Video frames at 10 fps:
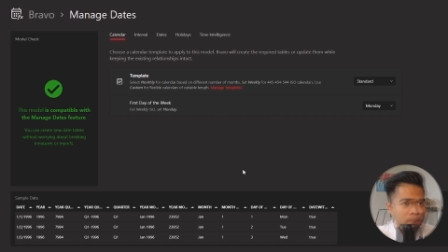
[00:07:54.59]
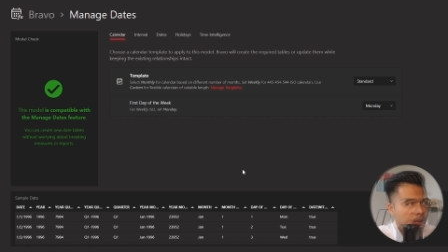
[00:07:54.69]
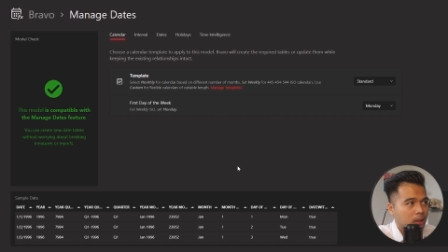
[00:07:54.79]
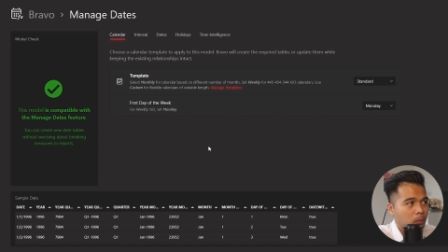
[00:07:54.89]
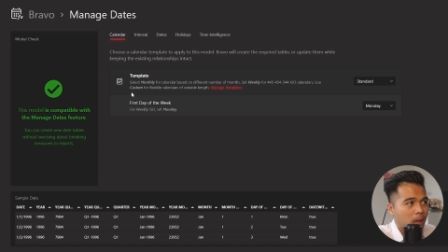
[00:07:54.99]
So
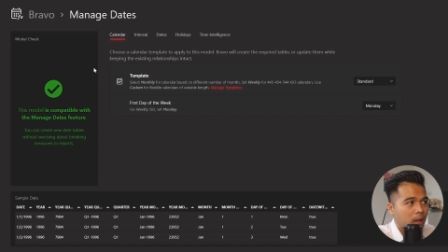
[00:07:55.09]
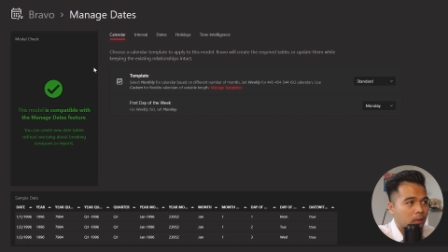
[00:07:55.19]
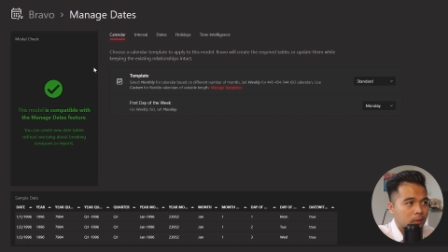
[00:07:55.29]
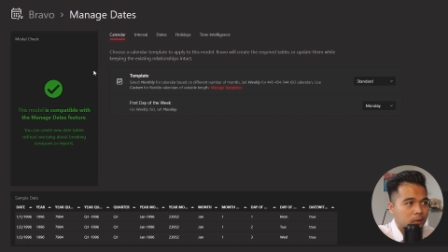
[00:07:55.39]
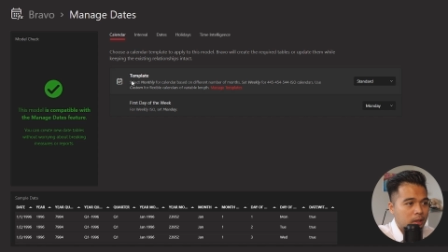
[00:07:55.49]
here we are
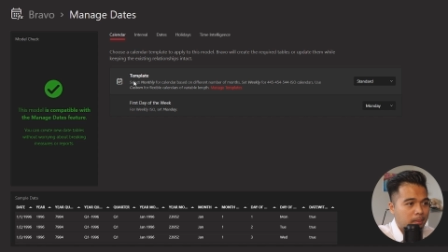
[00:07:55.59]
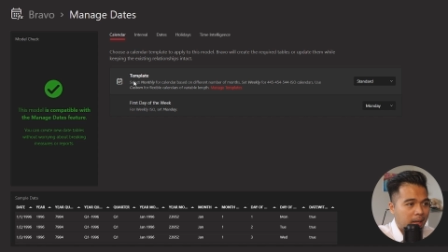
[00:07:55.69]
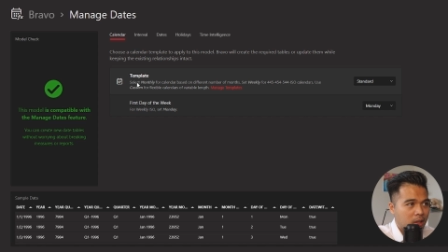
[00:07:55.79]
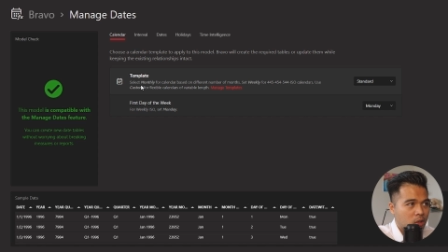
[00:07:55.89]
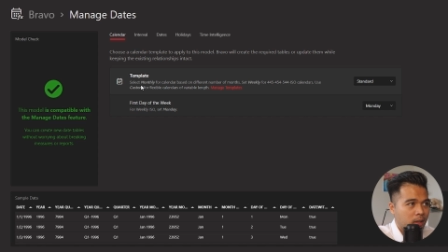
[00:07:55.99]
on the
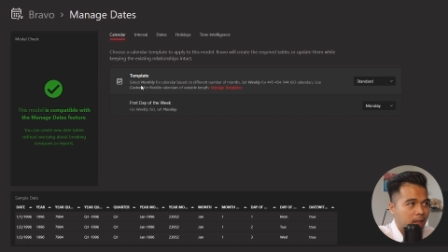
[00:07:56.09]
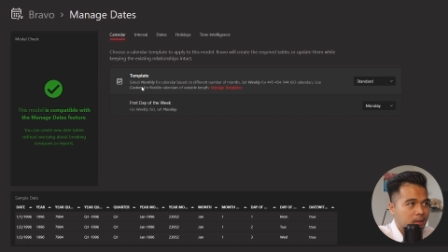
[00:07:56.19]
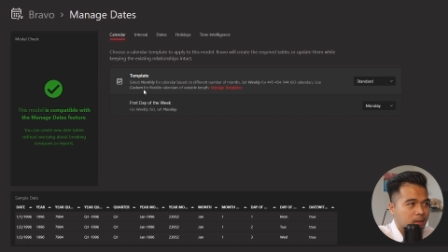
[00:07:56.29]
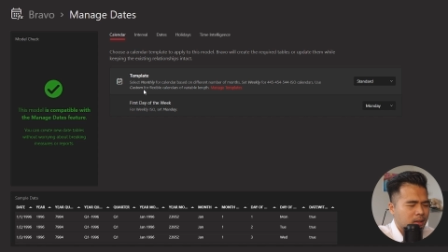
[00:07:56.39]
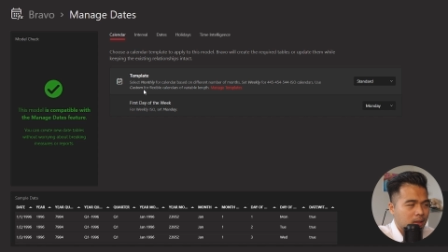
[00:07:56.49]
manage
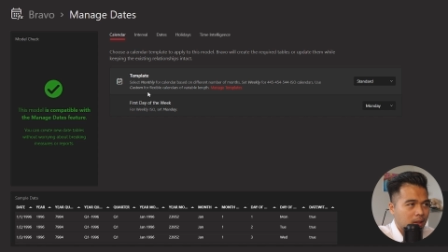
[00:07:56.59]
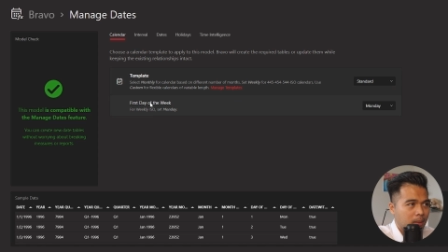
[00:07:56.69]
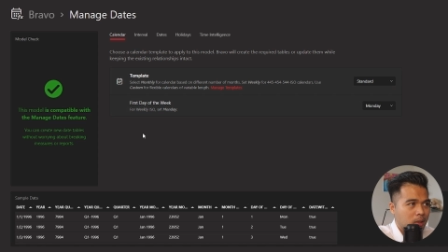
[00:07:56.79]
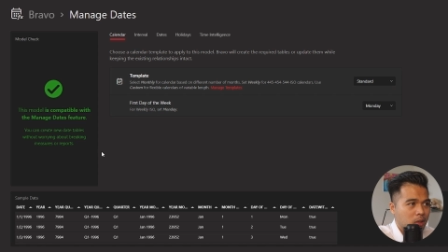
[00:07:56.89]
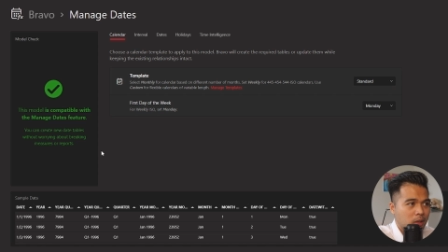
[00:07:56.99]
dates.
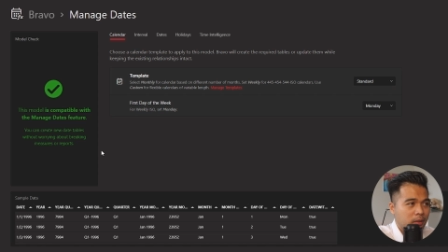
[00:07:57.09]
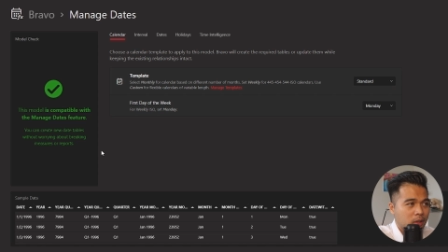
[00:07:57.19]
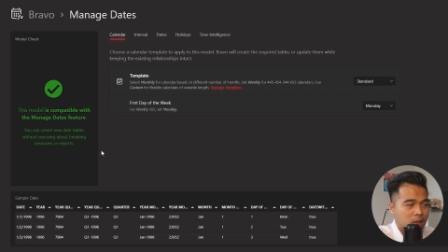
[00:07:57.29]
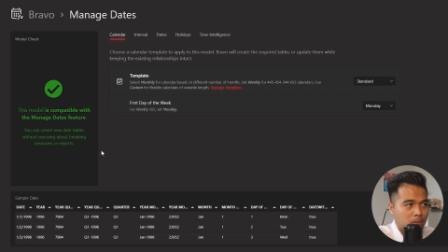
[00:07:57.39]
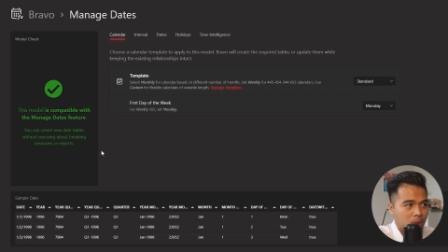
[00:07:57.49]
Um, it just gives
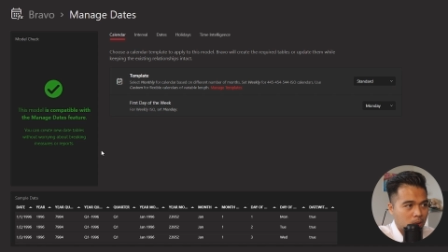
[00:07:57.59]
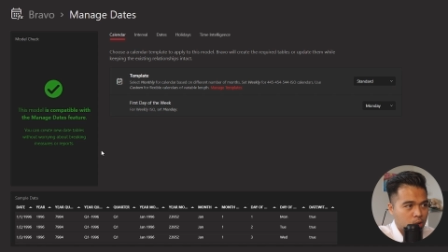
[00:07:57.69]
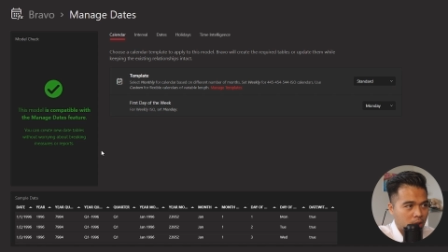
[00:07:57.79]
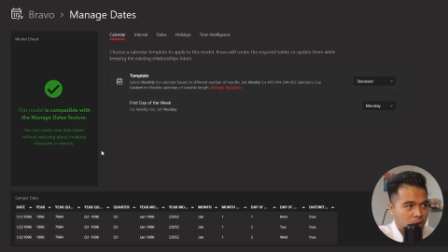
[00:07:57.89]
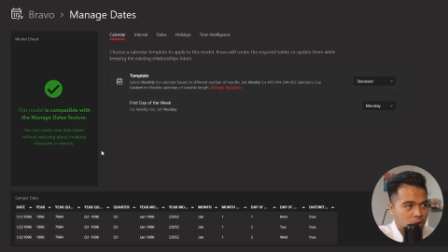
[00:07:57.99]
us a model
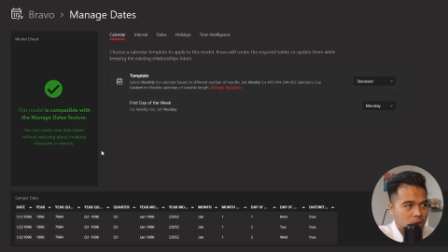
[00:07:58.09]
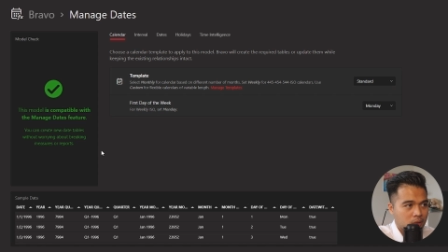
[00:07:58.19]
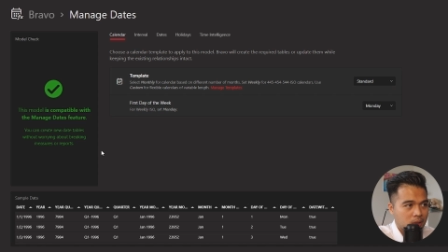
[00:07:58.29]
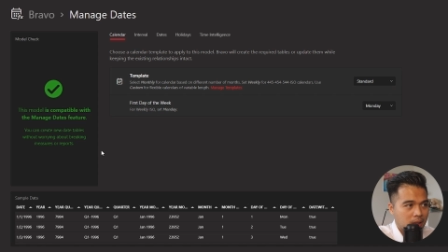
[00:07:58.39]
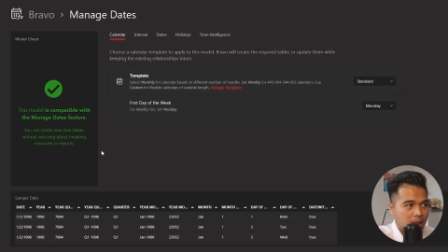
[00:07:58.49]
check just to
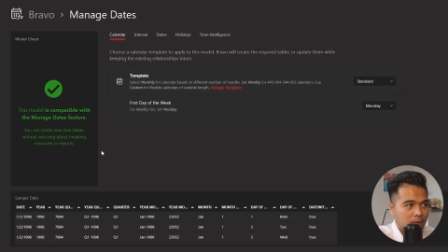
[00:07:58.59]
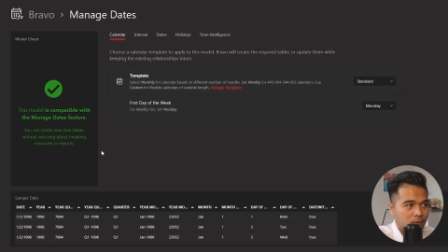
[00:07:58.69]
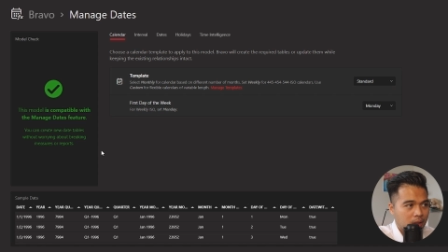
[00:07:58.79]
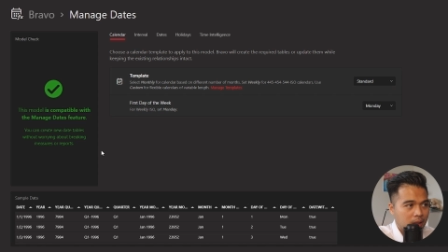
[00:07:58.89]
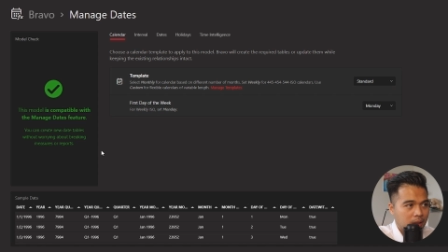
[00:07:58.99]
see if
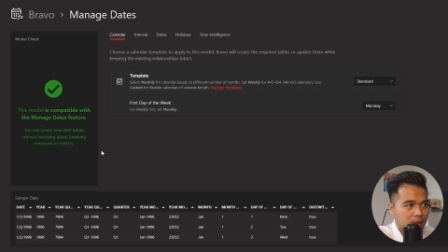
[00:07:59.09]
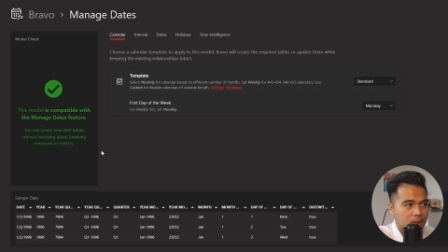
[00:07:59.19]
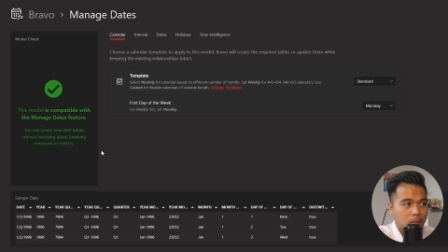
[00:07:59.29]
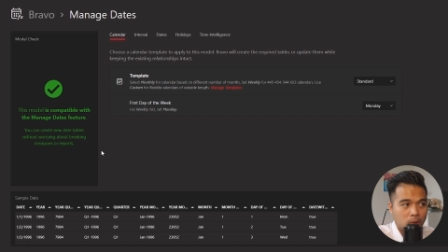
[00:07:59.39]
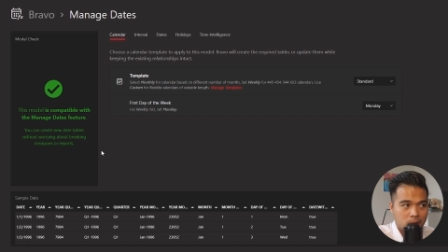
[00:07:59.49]
the,
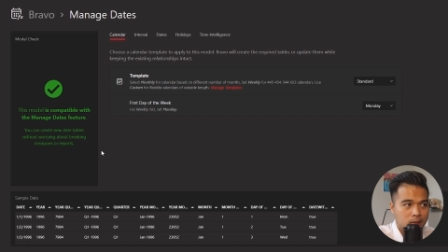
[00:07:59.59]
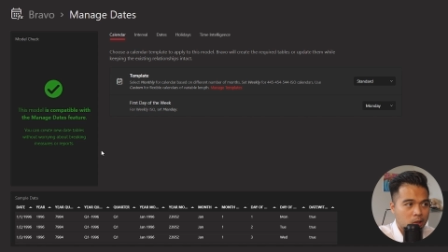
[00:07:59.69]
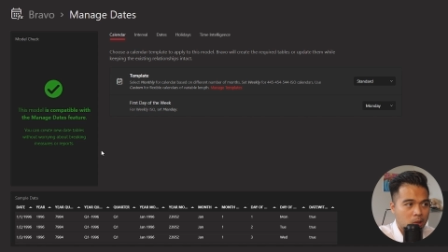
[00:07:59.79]
the model is